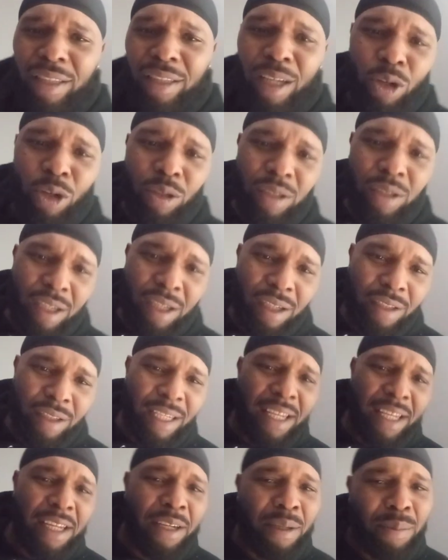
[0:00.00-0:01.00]
The, whole, uh,
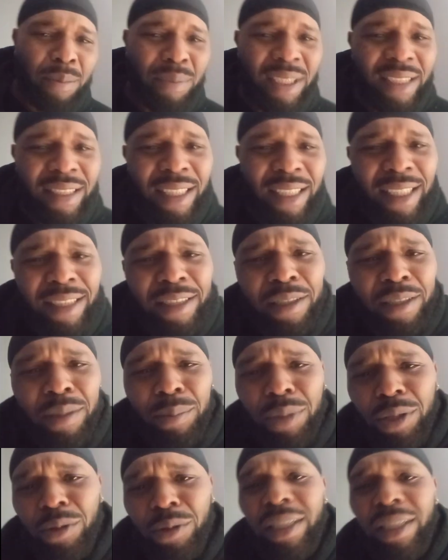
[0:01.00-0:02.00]
the, L B G
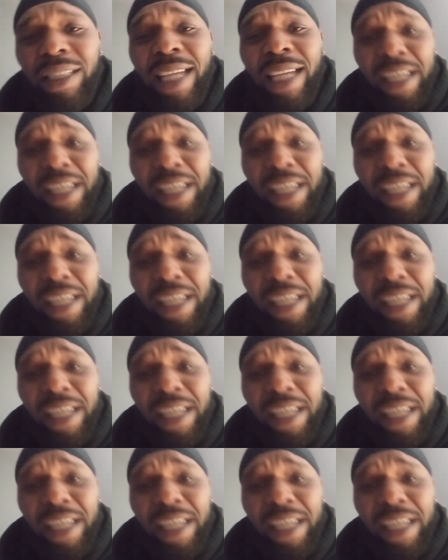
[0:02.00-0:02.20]
community,